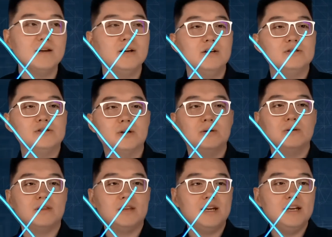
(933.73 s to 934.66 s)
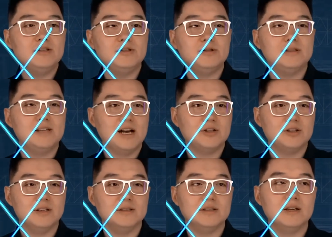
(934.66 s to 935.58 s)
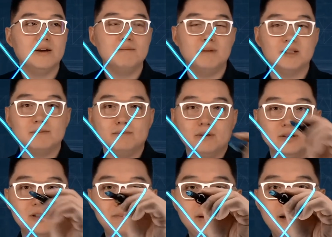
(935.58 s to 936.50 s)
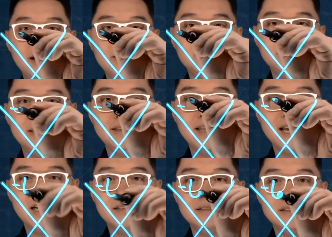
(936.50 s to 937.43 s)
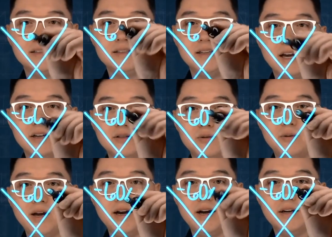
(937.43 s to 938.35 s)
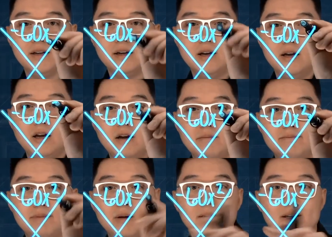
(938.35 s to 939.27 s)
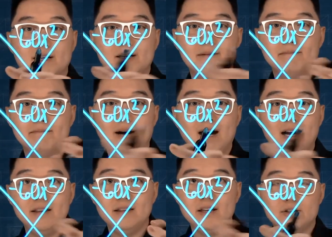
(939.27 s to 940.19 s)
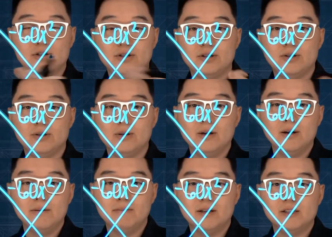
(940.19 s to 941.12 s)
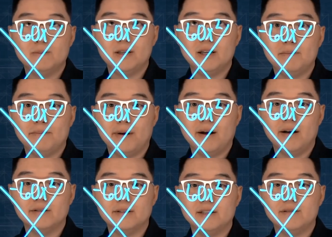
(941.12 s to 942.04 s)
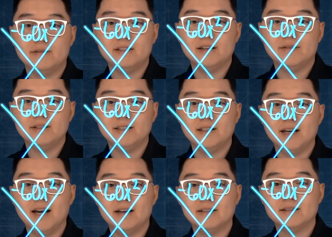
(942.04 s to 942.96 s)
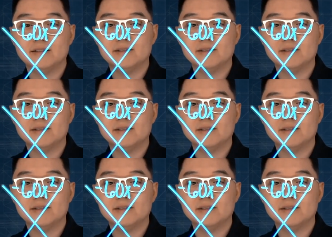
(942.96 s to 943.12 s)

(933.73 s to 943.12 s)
So these two sections must multiply to be negative 60x squared, but when you combine these two, must be positive 17x.